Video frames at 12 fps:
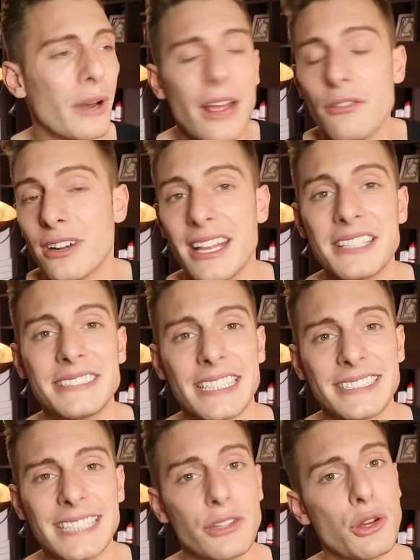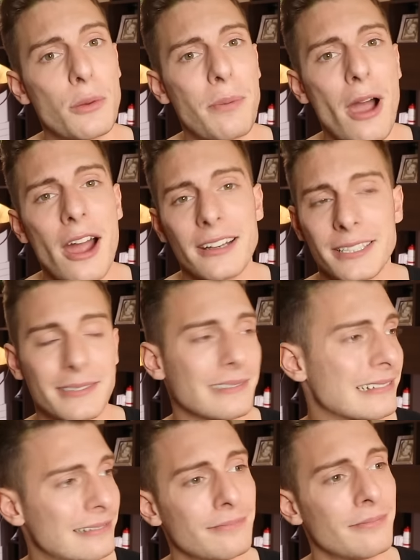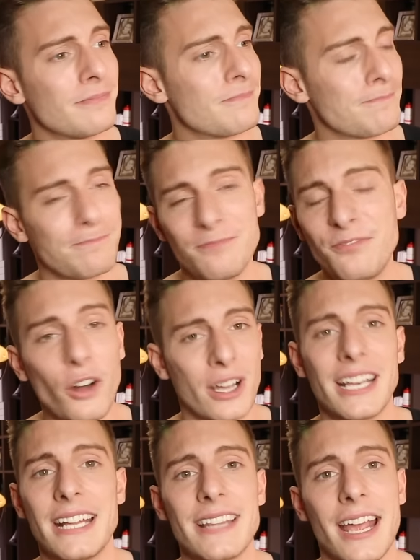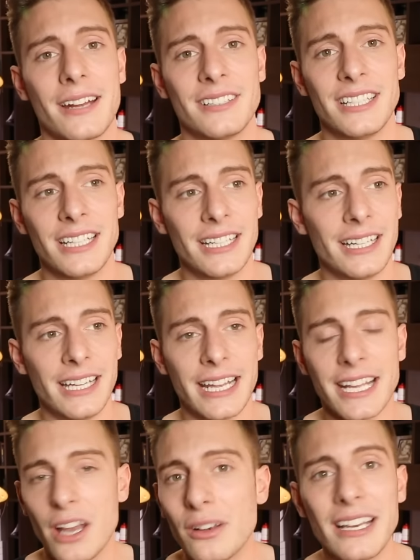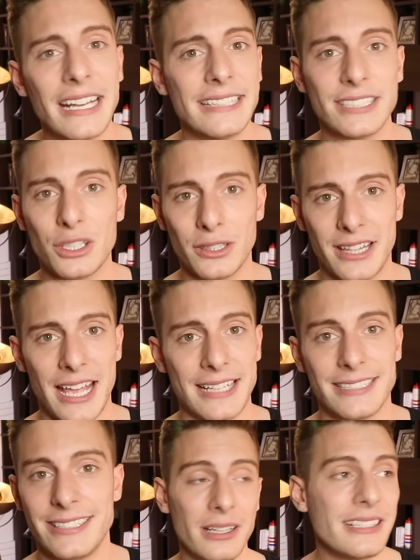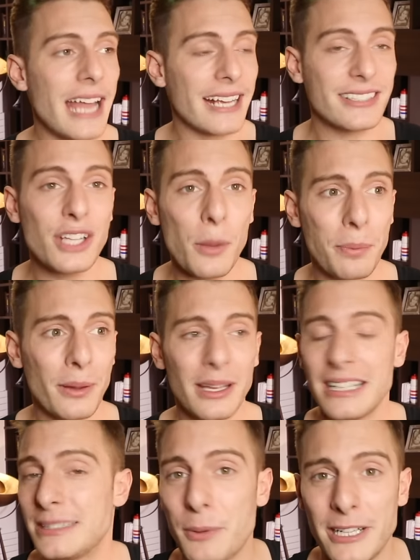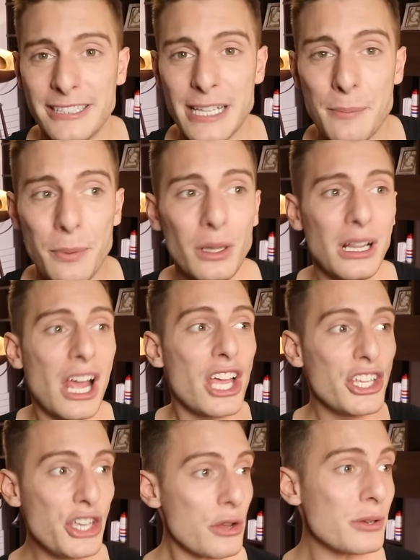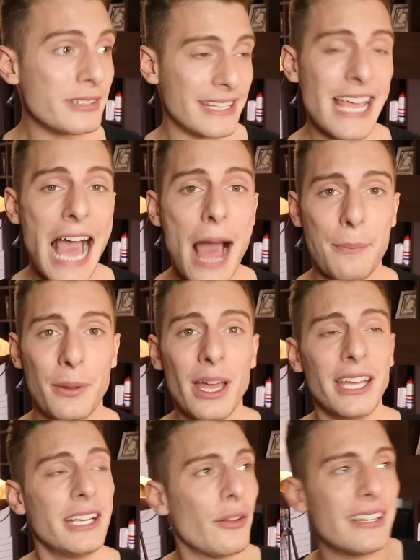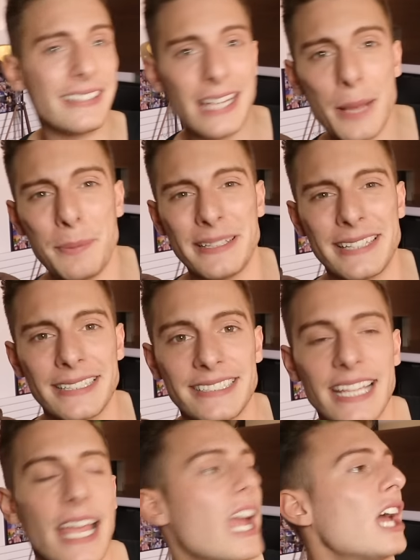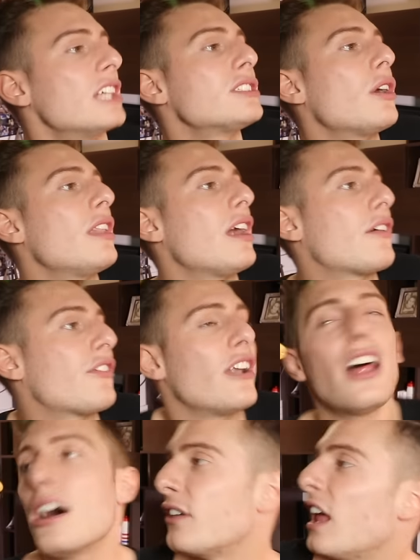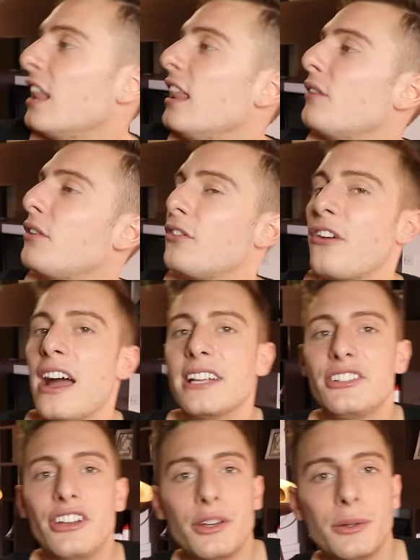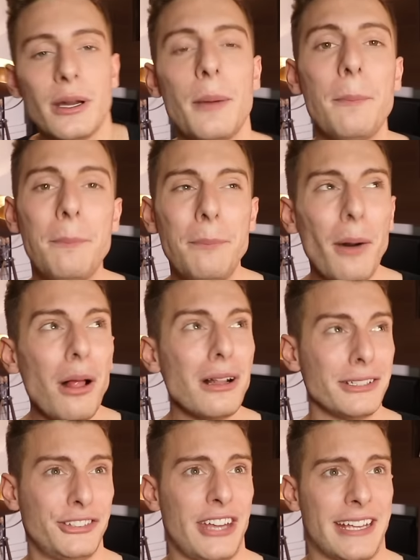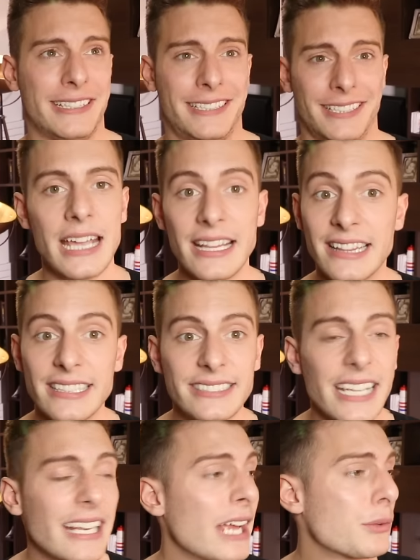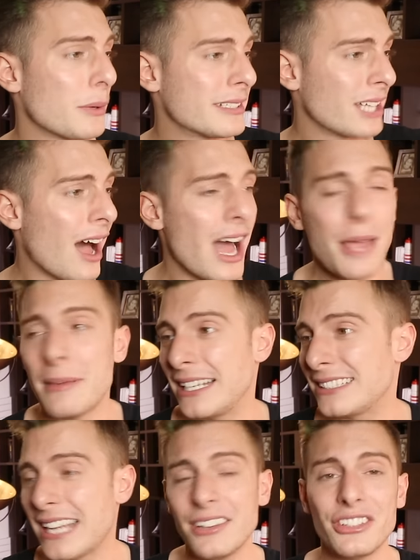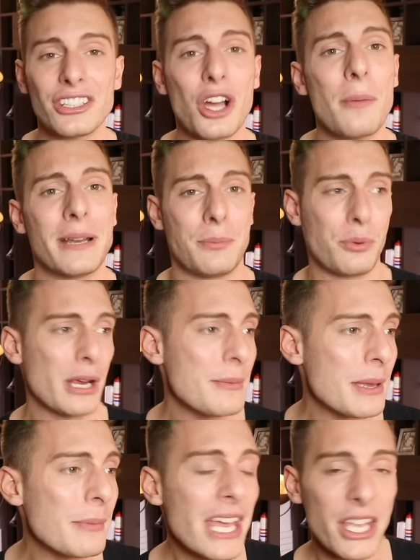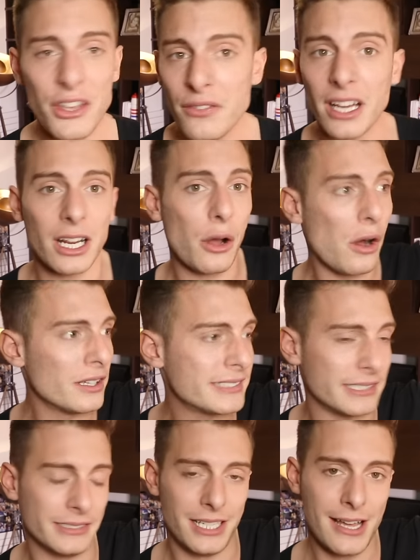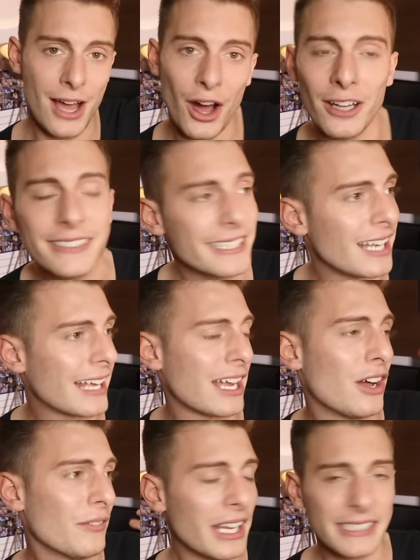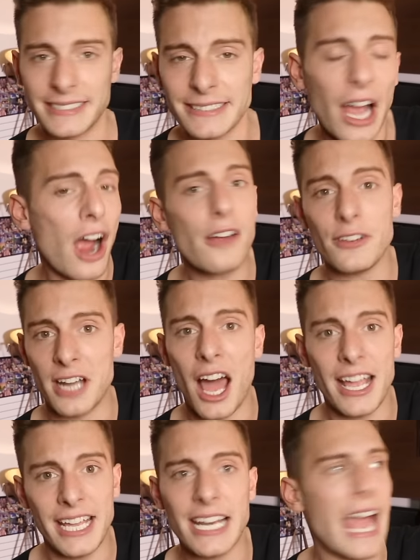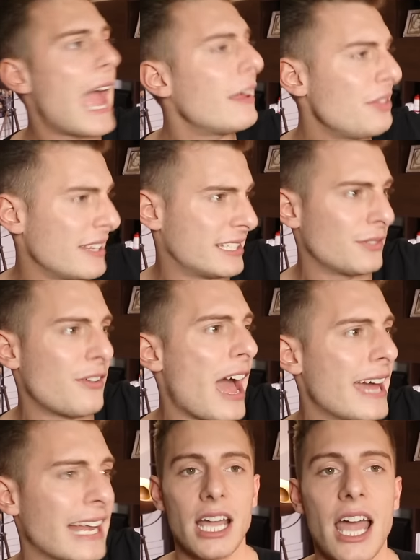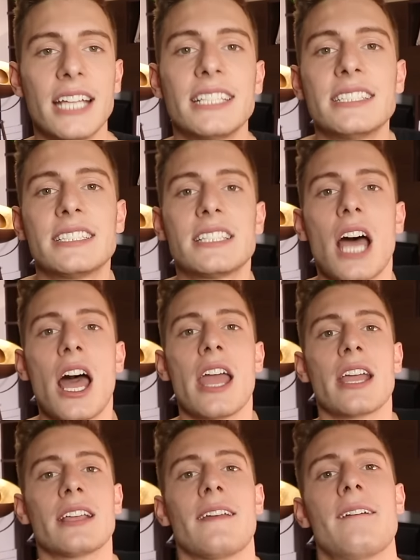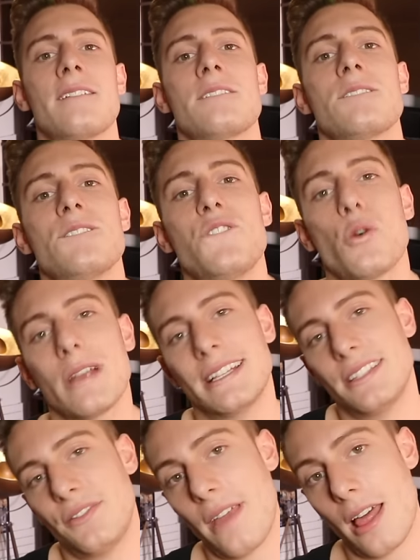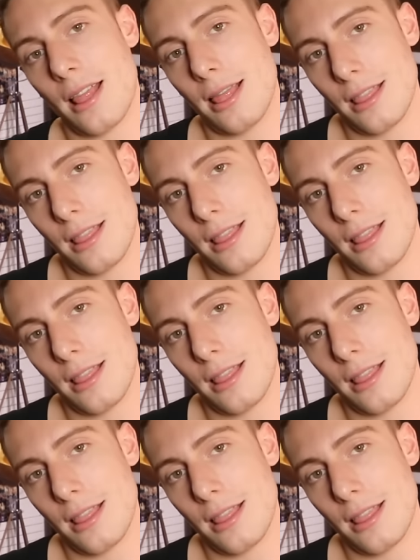Whatever it is that sets you apart, fuck it in there. It can only lead to good things. Next up, it's pretty simple. Use the app. You know these hippies that say, don't look for love, love will find you. Bullshit. In this day and age where time and attention come at a premium, you've gotta go hunting. Hunting like a starving hyena out in the savannah and is dying for its fill.